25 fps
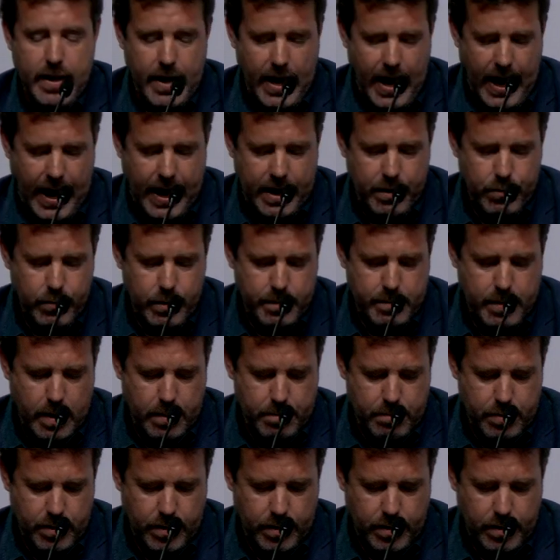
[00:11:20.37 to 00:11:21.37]
I
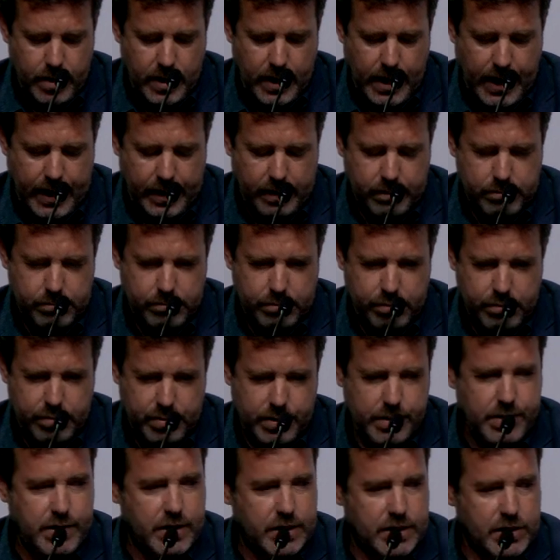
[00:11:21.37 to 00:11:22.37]
remember, like three
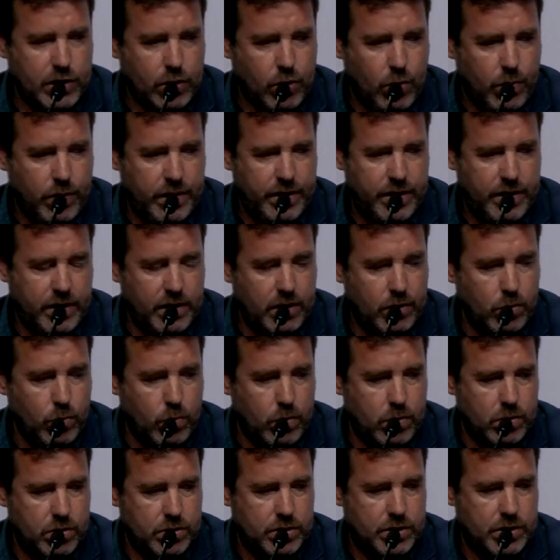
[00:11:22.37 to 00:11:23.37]
years ago, I think it
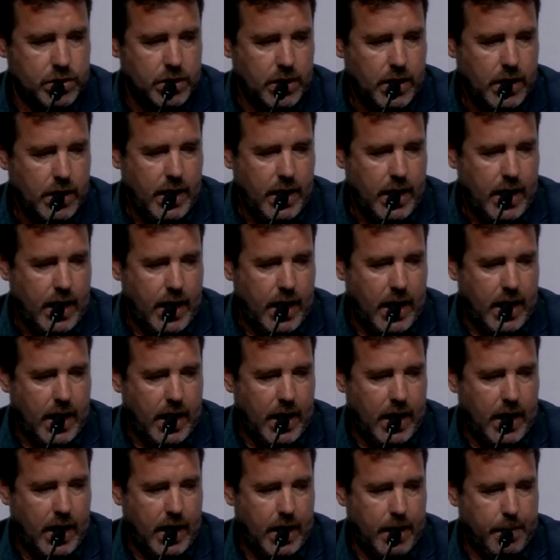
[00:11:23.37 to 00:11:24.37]
was
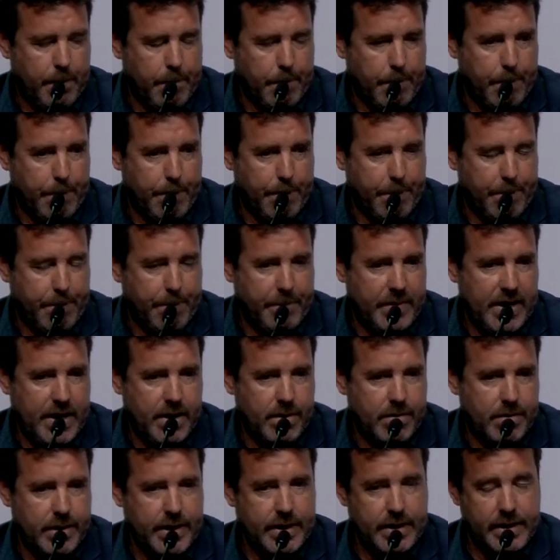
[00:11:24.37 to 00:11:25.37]
um,
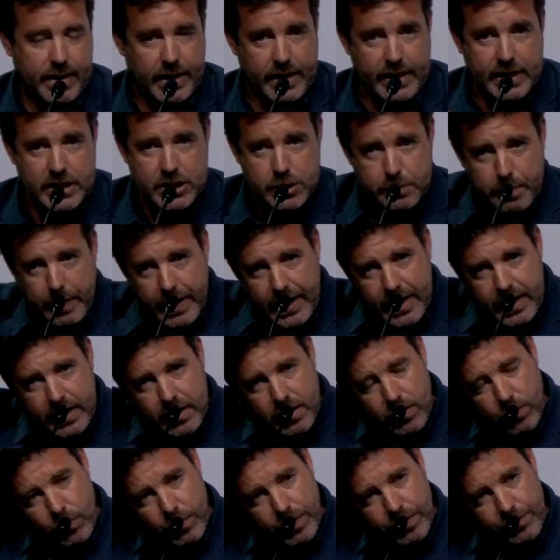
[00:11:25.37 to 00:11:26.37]
here in, in Spain,
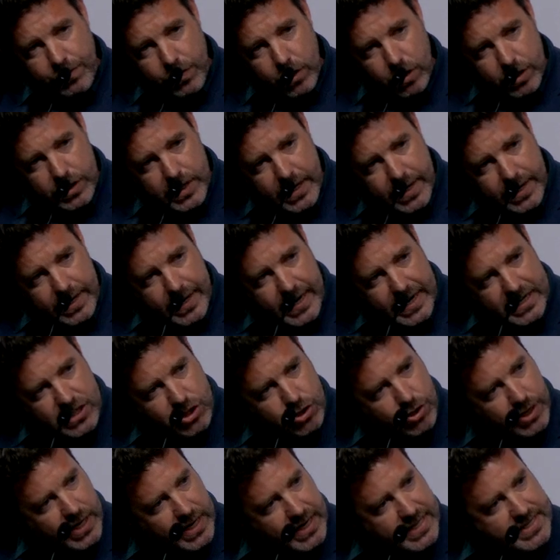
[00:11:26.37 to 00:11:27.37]
we've got the
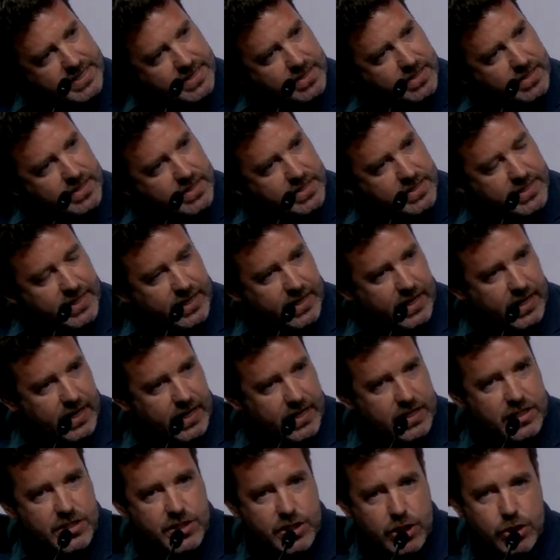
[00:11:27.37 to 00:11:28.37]
National Statistics
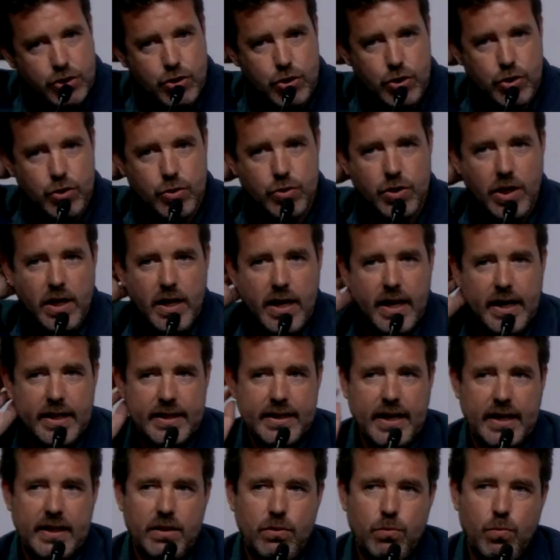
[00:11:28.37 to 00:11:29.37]
Institute
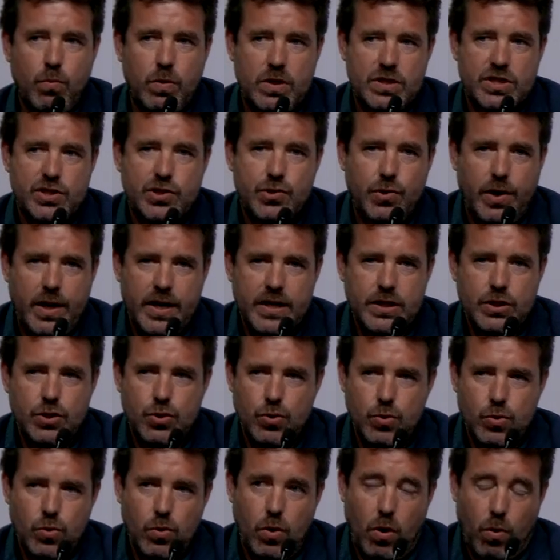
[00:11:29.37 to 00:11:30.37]
that was trying
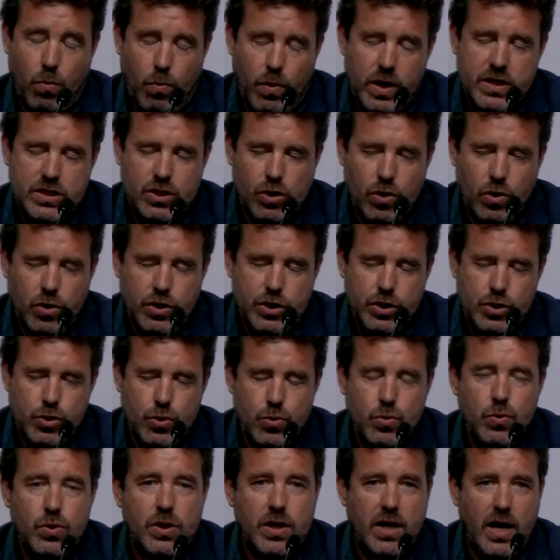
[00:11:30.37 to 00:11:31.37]
to, or was going
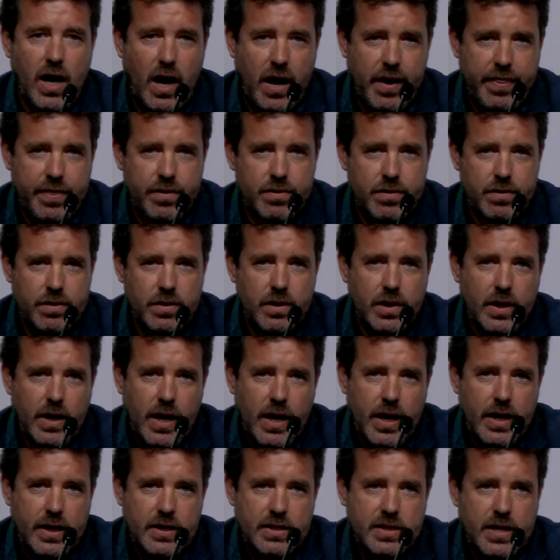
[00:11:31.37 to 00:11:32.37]
to gather
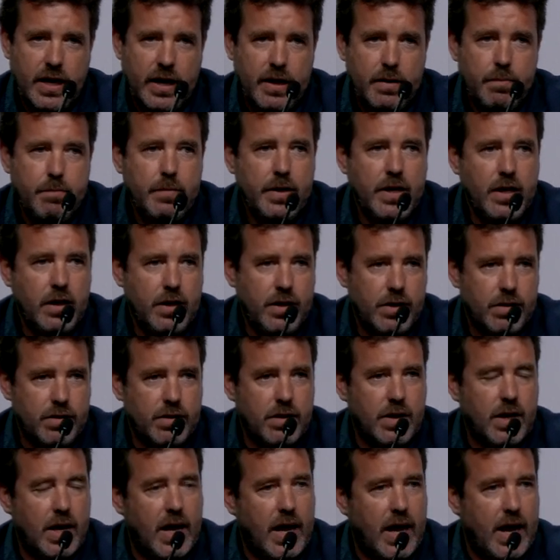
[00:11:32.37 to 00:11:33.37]
ten
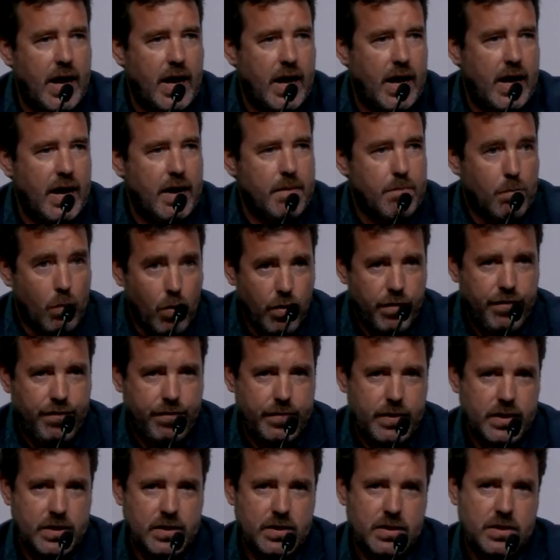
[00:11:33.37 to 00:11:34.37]
million uh,
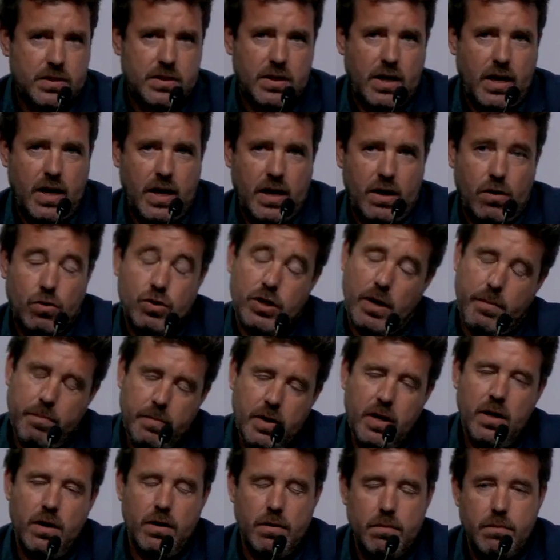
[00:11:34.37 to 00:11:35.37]
movements, uh, or ten
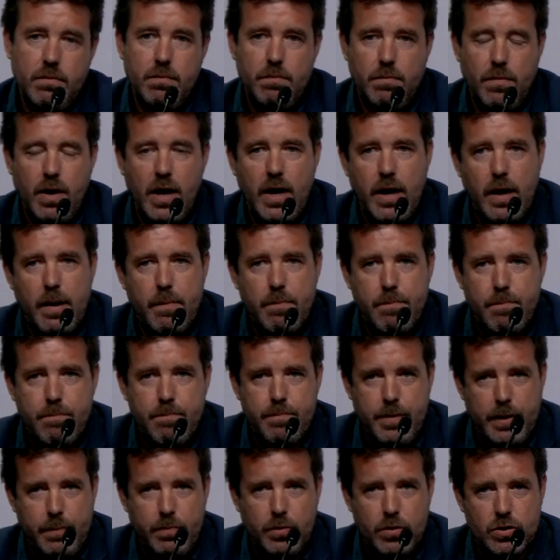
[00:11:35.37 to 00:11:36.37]
million uh,
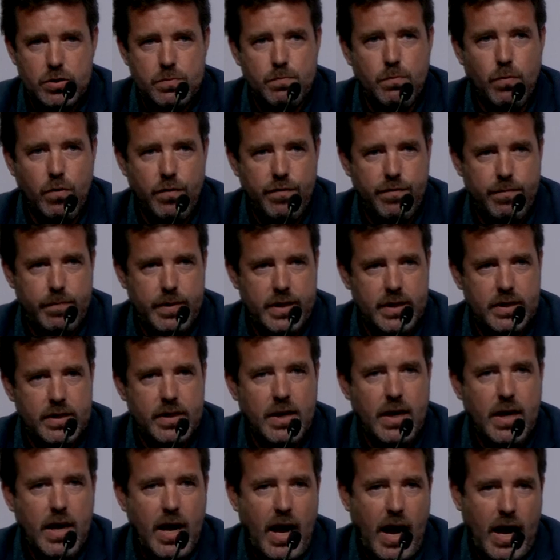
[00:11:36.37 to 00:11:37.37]
people's movement
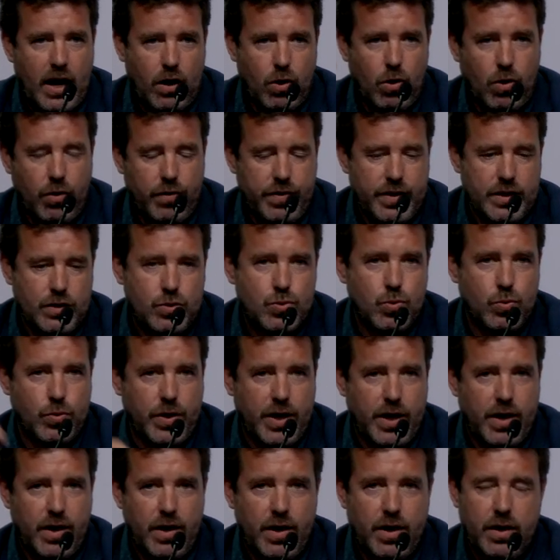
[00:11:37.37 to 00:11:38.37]
according to
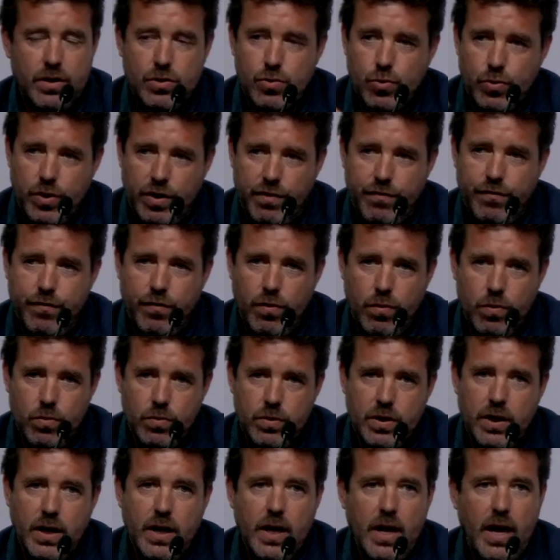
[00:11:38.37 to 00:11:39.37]
their to their
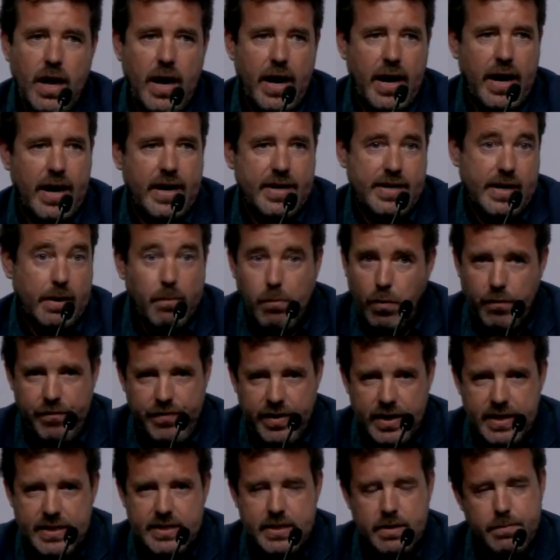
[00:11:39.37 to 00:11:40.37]
phone, uh, their
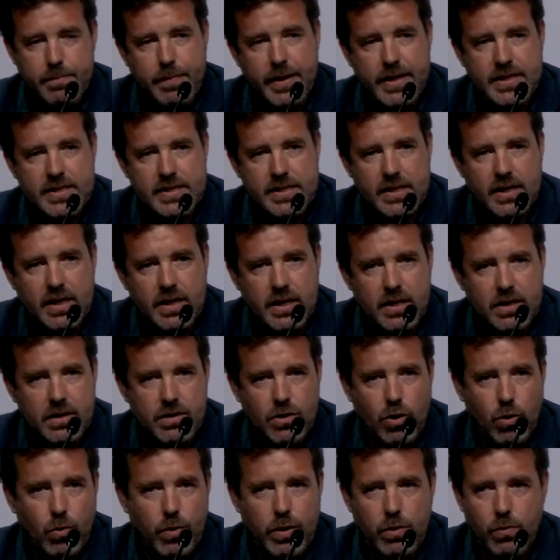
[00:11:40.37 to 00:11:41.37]
mobility, basically
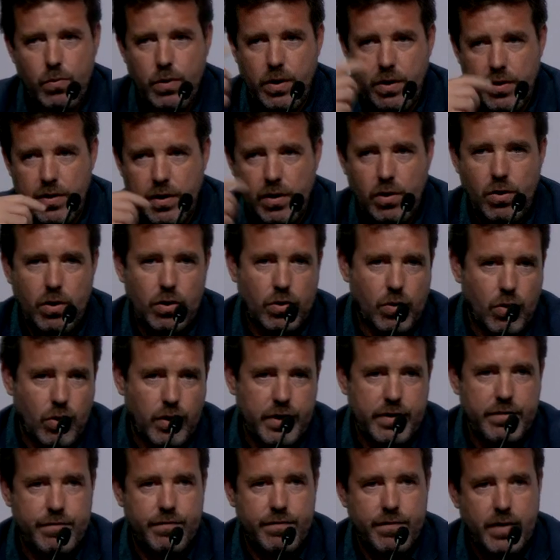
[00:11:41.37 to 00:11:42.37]
knowing where they were
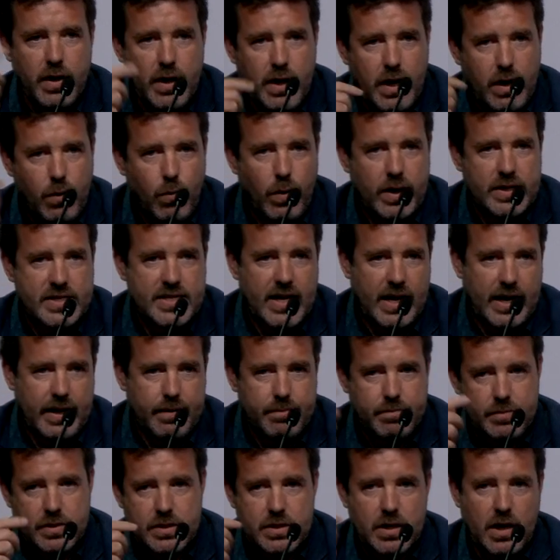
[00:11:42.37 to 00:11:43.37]
going, what
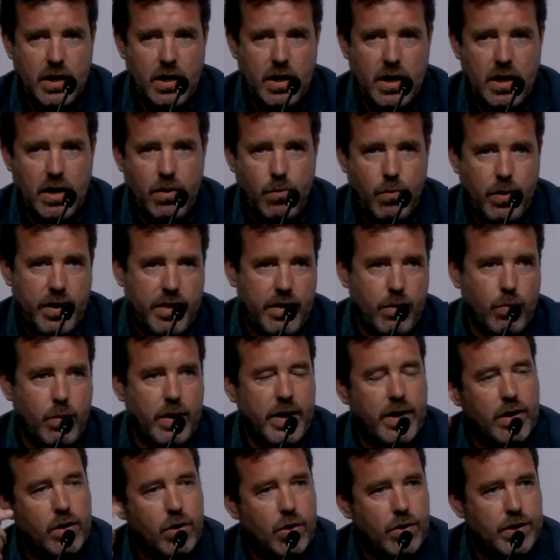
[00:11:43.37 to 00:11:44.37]
times, uh, where they
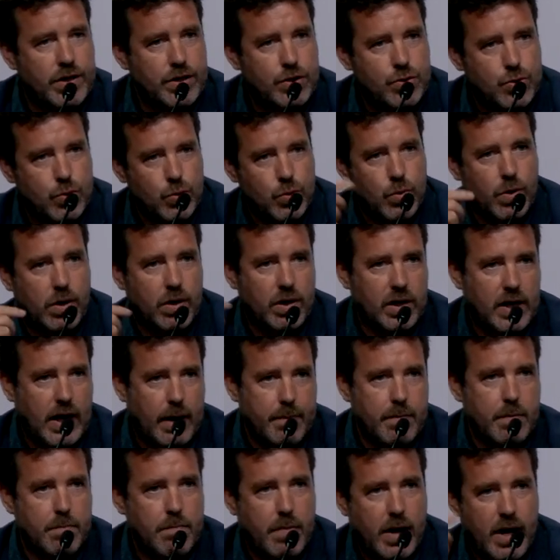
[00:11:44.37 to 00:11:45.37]
were going to and
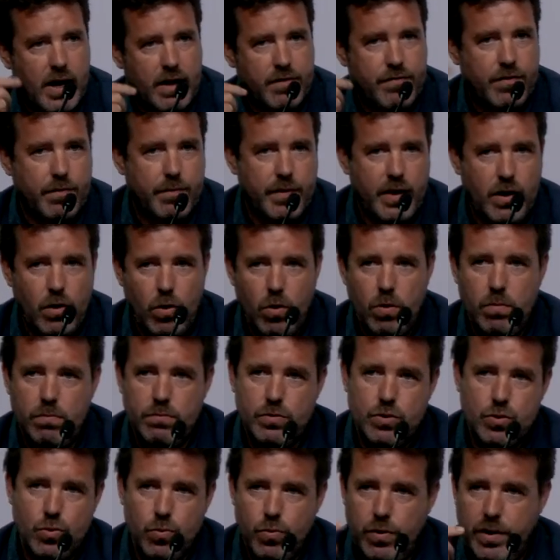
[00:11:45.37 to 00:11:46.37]
coming back from their homes
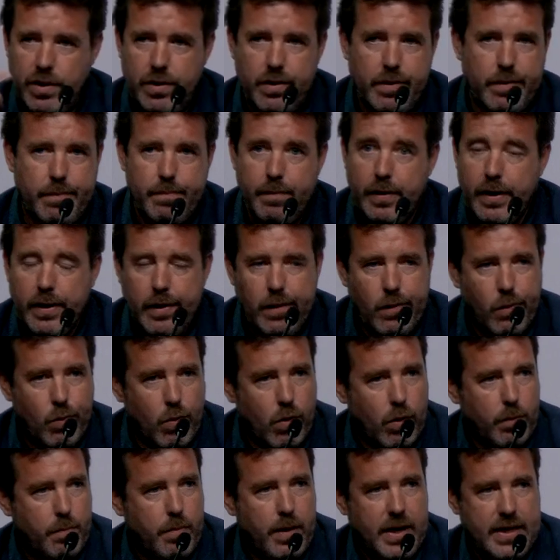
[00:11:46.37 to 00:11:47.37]
to their
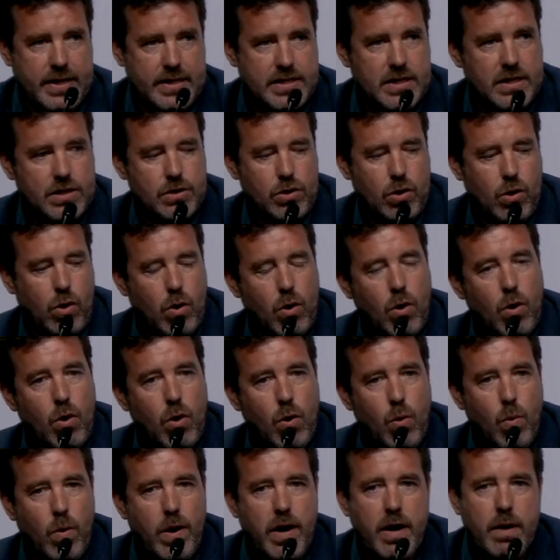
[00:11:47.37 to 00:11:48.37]
workplaces or, or
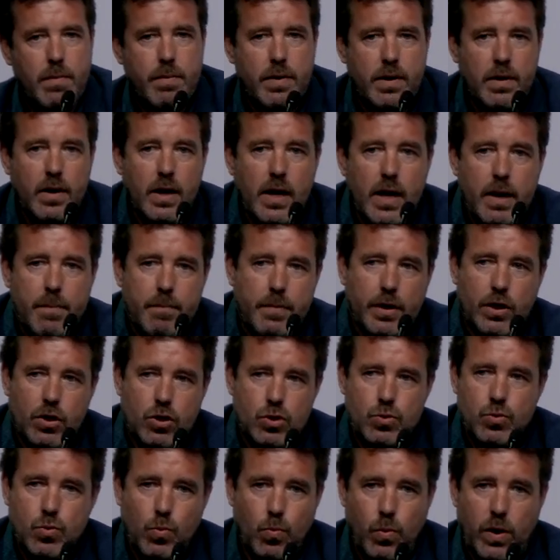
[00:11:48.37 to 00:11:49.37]
wherever.
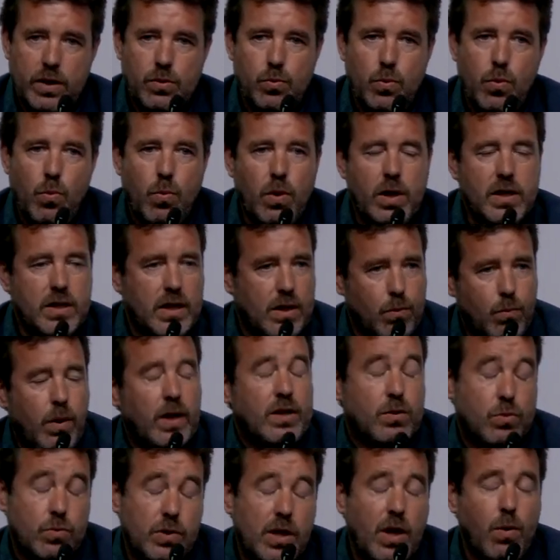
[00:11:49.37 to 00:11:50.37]
Because what we want,
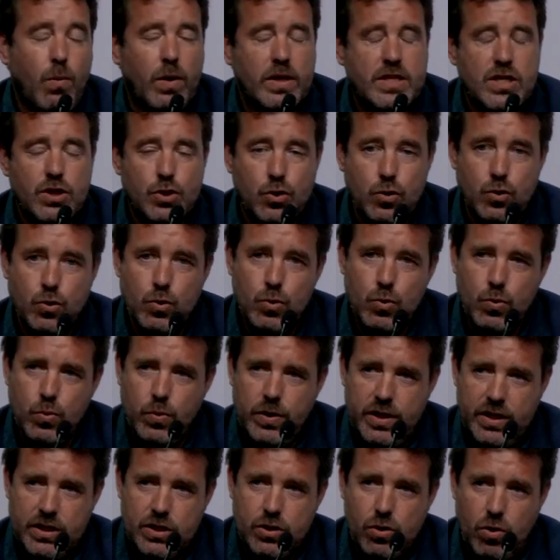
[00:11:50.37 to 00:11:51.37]
what they wanted to do
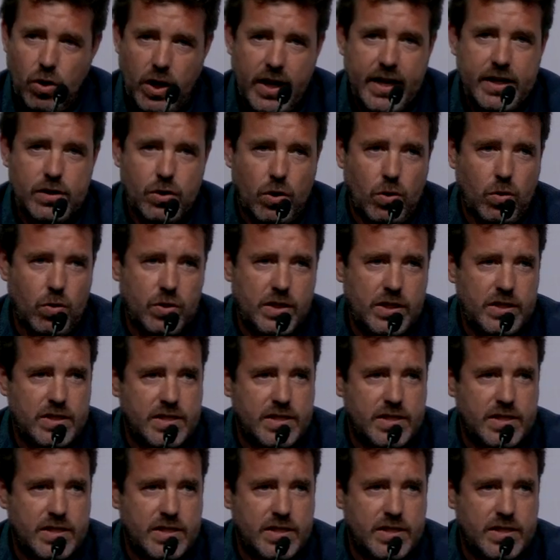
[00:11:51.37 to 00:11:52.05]
is collect all this